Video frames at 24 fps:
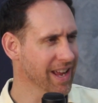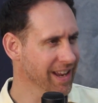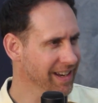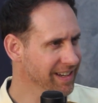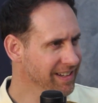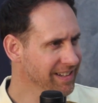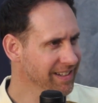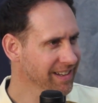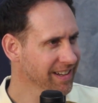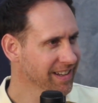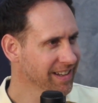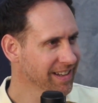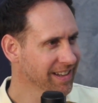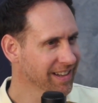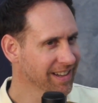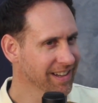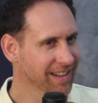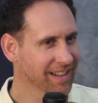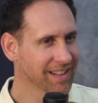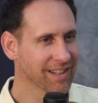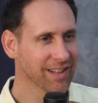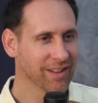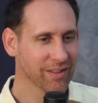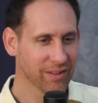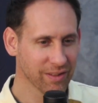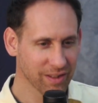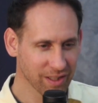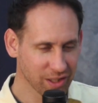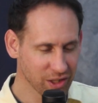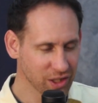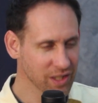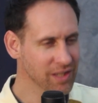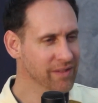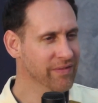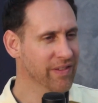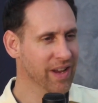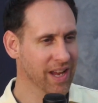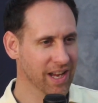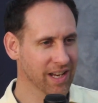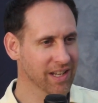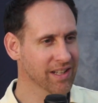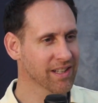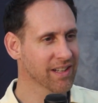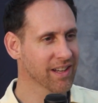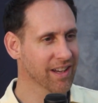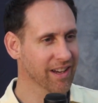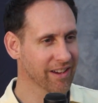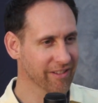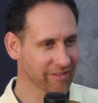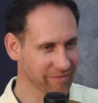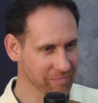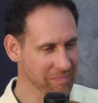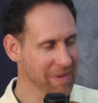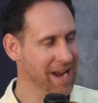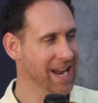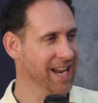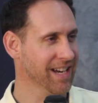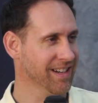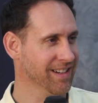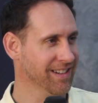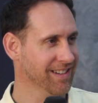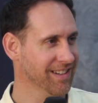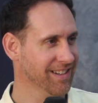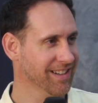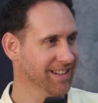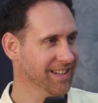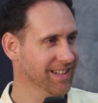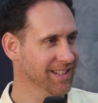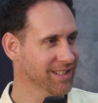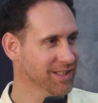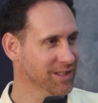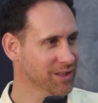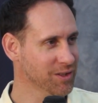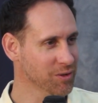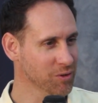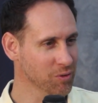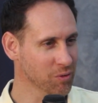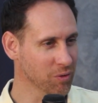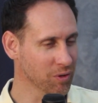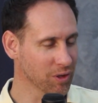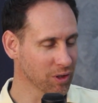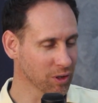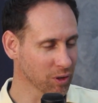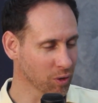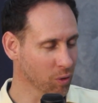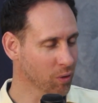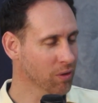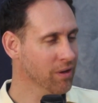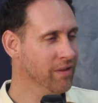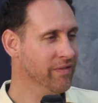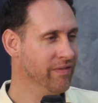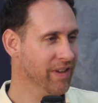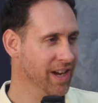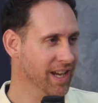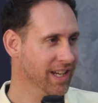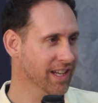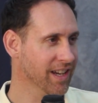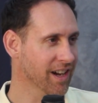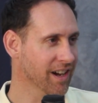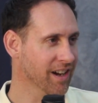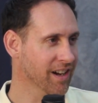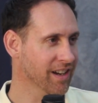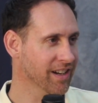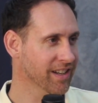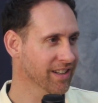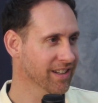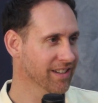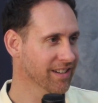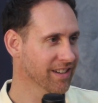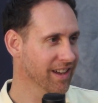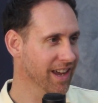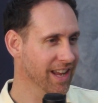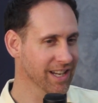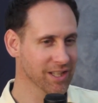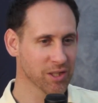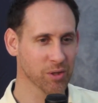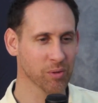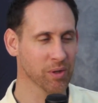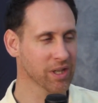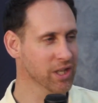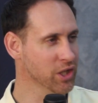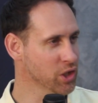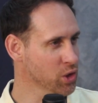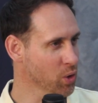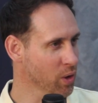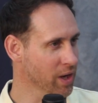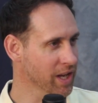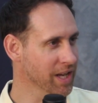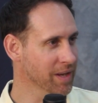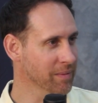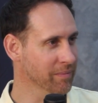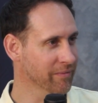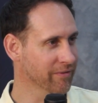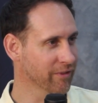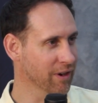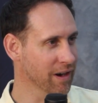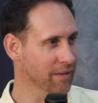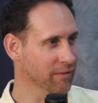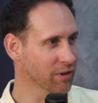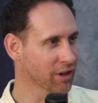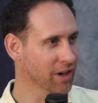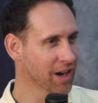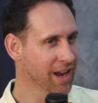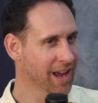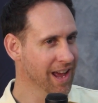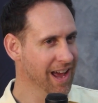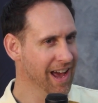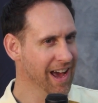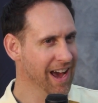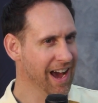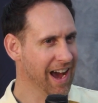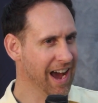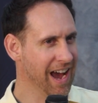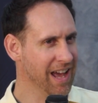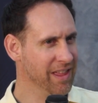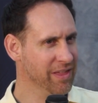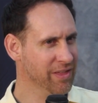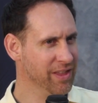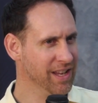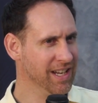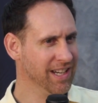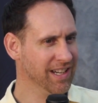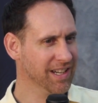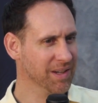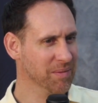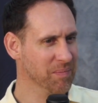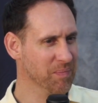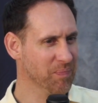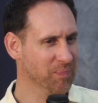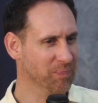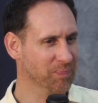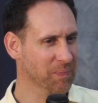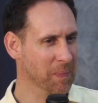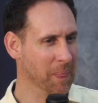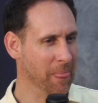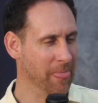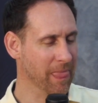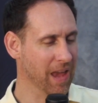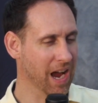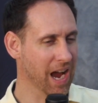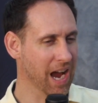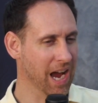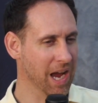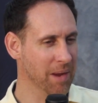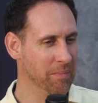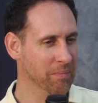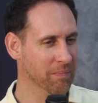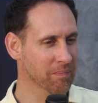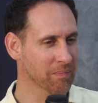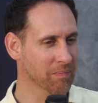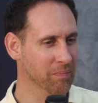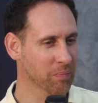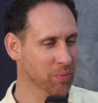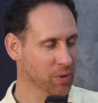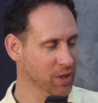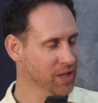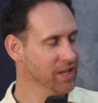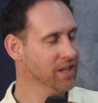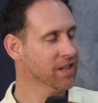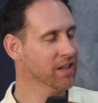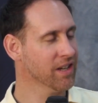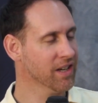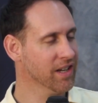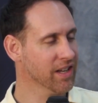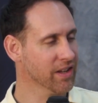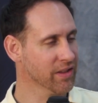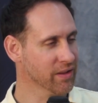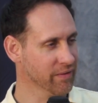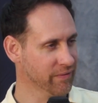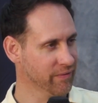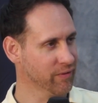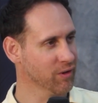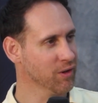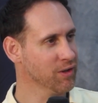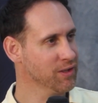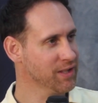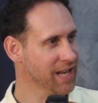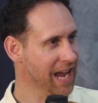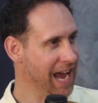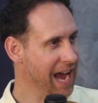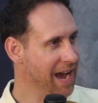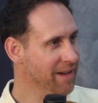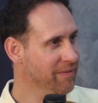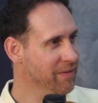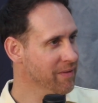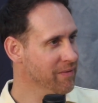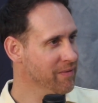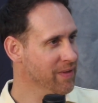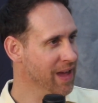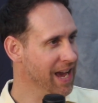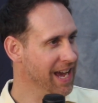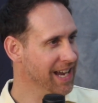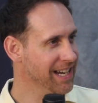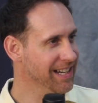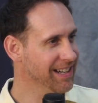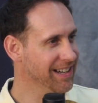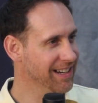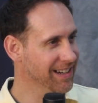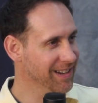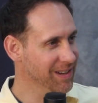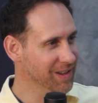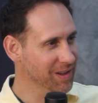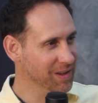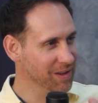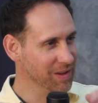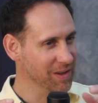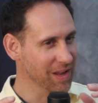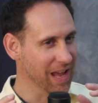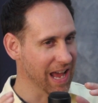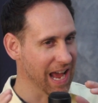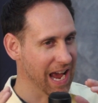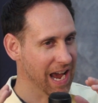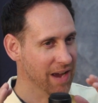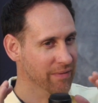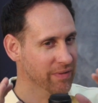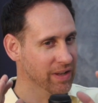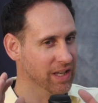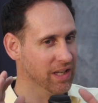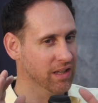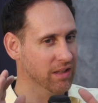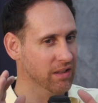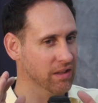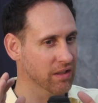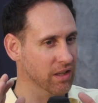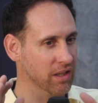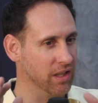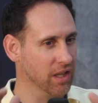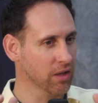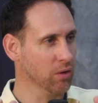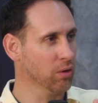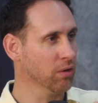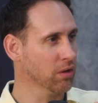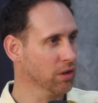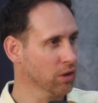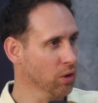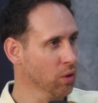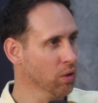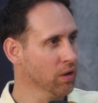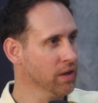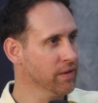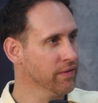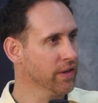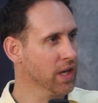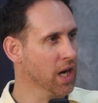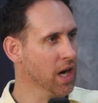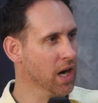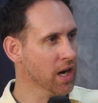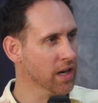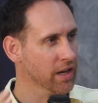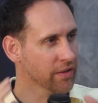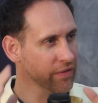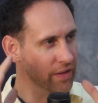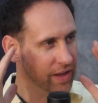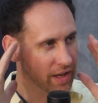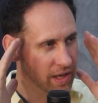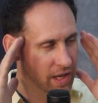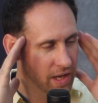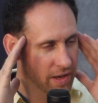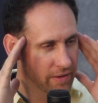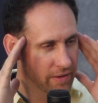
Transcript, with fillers: end? Mm-hmm. The chief end of man is to glorify God and to enjoy Him forever. I think I'm pretty good at the first half of that. Yeah. Having the glory of God on the